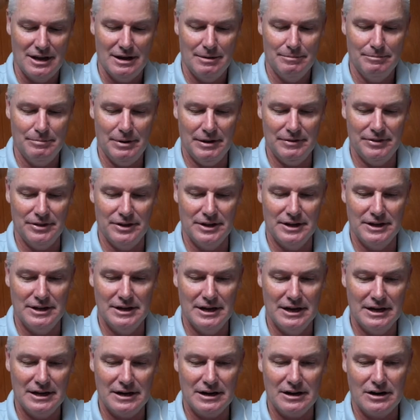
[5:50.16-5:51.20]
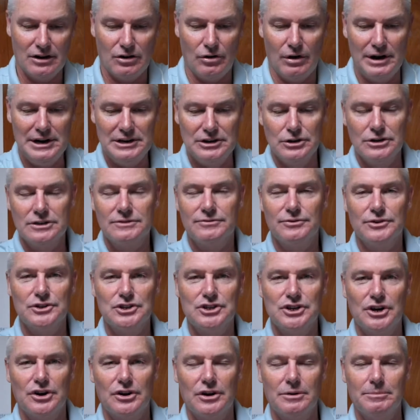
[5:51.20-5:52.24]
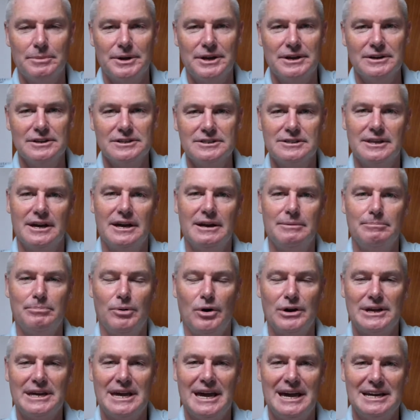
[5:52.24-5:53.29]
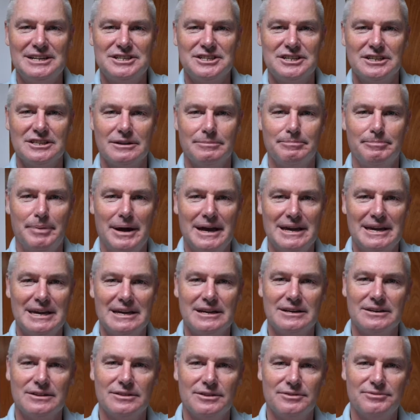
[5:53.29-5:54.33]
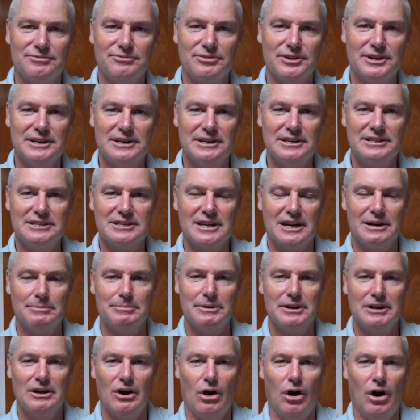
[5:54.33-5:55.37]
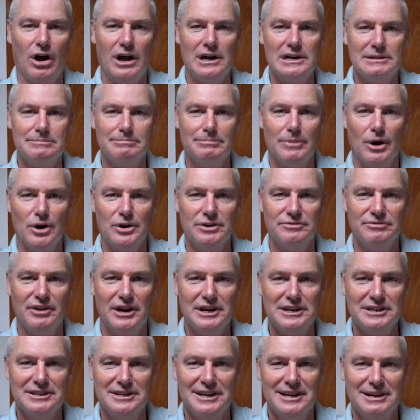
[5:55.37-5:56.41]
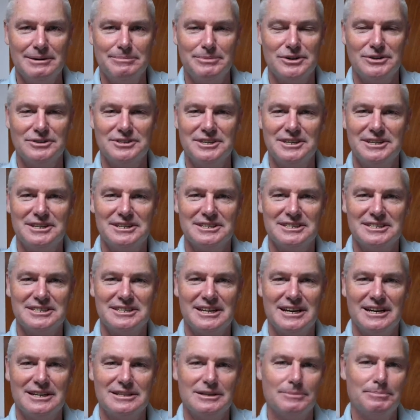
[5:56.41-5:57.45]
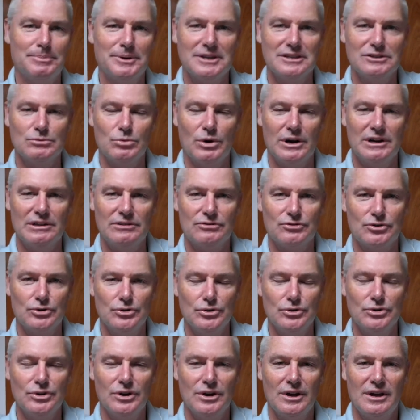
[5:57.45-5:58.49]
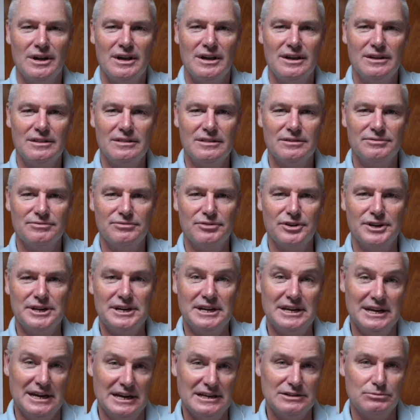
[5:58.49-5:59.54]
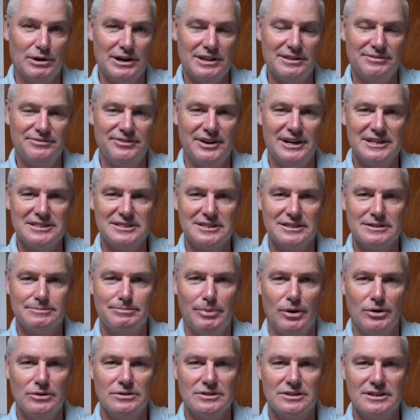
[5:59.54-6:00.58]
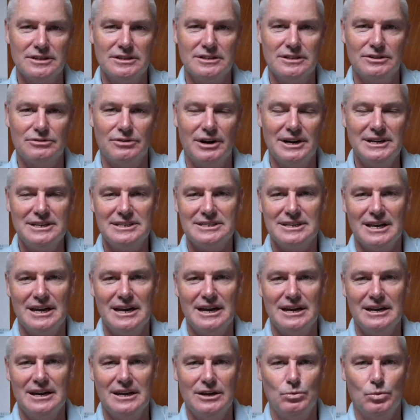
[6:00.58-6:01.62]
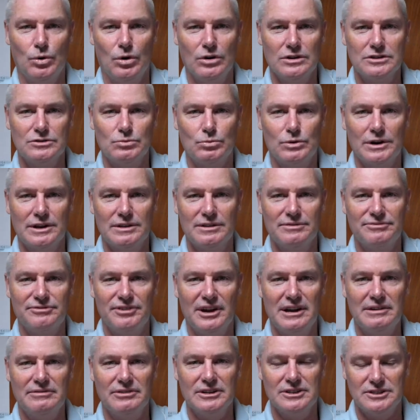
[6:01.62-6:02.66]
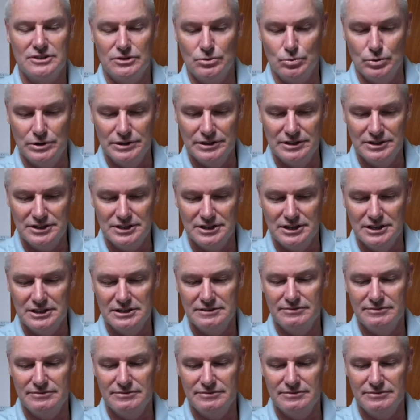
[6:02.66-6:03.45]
But the great news for Jeremy is that by catching the back end of the fleet, he's going to be highly motivated now because he can start to pick his way through the fleet. He has one of the fastest boats in the race, and he was one of the favourites to win this year's